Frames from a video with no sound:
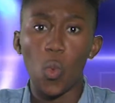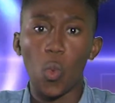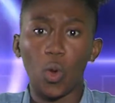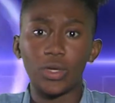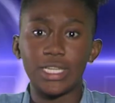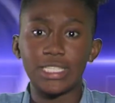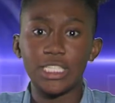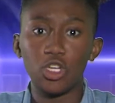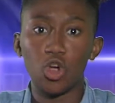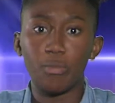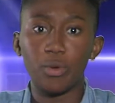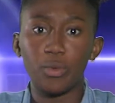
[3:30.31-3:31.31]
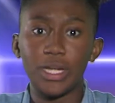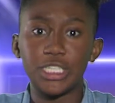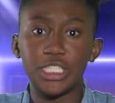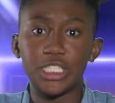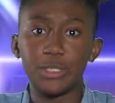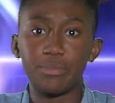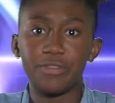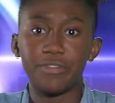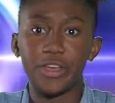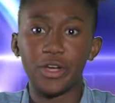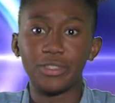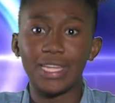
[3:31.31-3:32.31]
Walt Disney Corporation
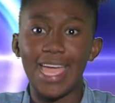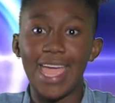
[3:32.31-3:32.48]
prevailed